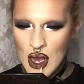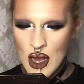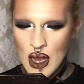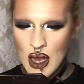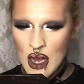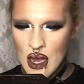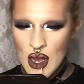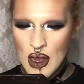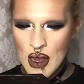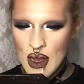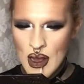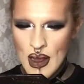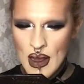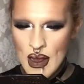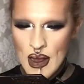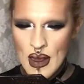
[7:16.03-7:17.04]
Alright, and
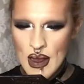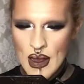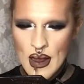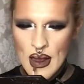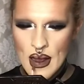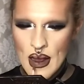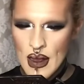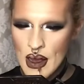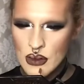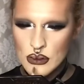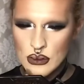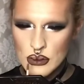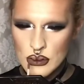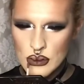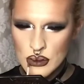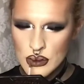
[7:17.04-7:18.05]
I'm filling
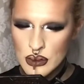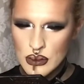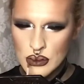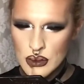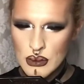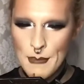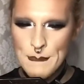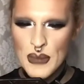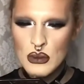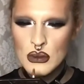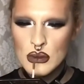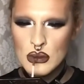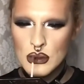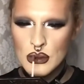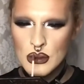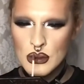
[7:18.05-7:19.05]
in those
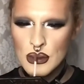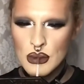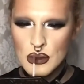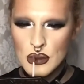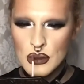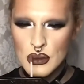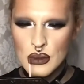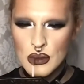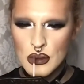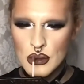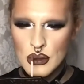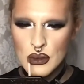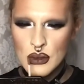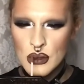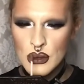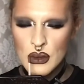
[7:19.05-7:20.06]
outlined
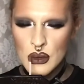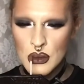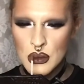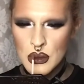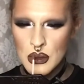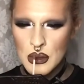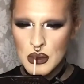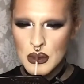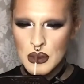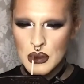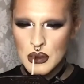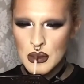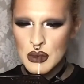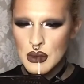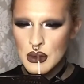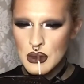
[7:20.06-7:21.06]
luscious lips
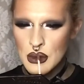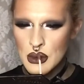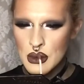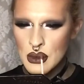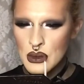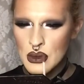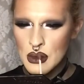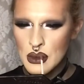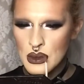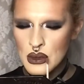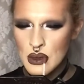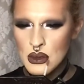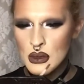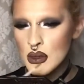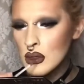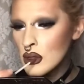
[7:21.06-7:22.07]
with
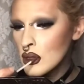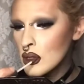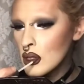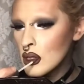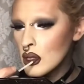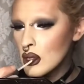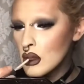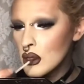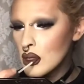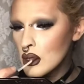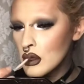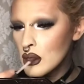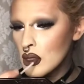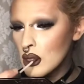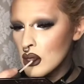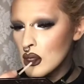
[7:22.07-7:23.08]
a liquid lip
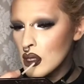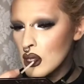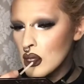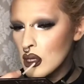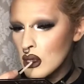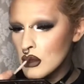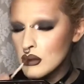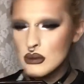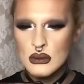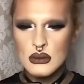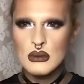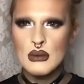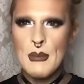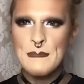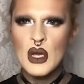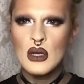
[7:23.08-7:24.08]
named
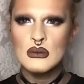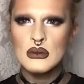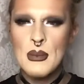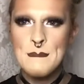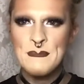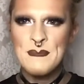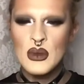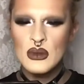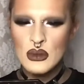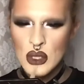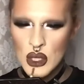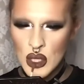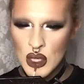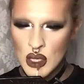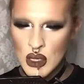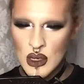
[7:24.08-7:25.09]
Ashes, because you
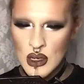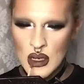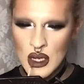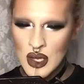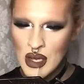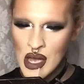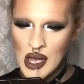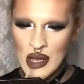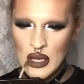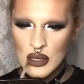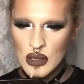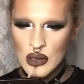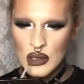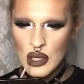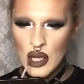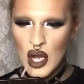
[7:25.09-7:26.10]
know, when you
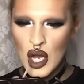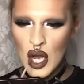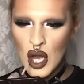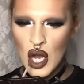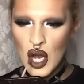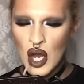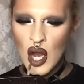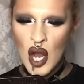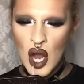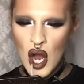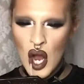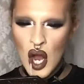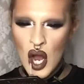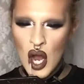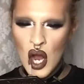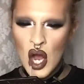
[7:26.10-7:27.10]
burn your sugar
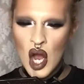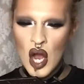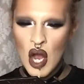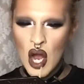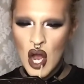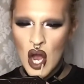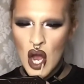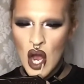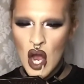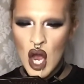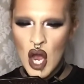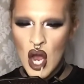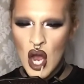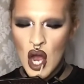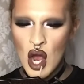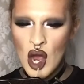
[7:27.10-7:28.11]
daddy, he's
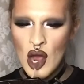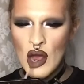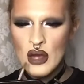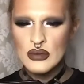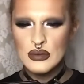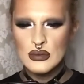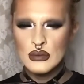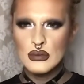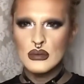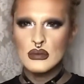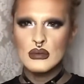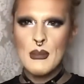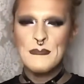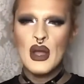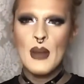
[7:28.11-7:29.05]
gonna be in ashes.